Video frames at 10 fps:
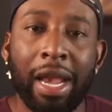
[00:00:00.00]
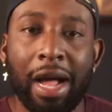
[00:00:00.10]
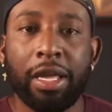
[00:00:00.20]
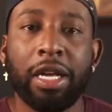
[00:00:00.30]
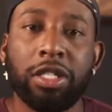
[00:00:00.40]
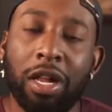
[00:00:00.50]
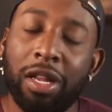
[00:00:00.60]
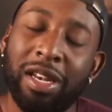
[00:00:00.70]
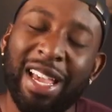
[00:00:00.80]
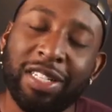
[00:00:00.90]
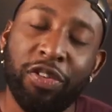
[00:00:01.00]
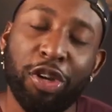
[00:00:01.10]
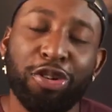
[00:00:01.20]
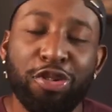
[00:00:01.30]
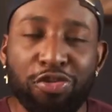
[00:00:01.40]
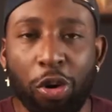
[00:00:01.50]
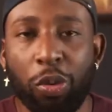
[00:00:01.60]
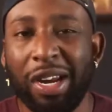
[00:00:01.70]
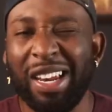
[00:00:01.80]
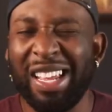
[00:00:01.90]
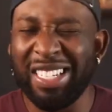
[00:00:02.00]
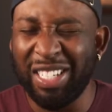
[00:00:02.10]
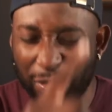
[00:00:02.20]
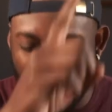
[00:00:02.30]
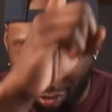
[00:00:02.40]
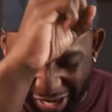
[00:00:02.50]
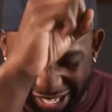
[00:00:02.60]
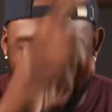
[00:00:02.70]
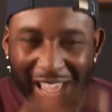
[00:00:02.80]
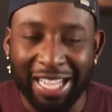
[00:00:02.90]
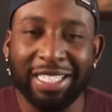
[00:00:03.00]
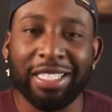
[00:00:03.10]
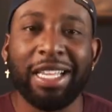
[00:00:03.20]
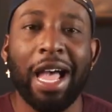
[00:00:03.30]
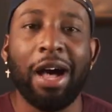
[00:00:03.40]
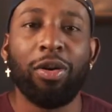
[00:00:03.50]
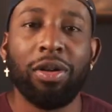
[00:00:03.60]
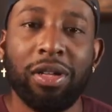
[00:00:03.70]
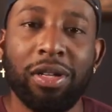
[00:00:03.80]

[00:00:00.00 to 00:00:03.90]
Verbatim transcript: and I'll catch y'all in the next video. You know what it is. Your boy Glasco's out.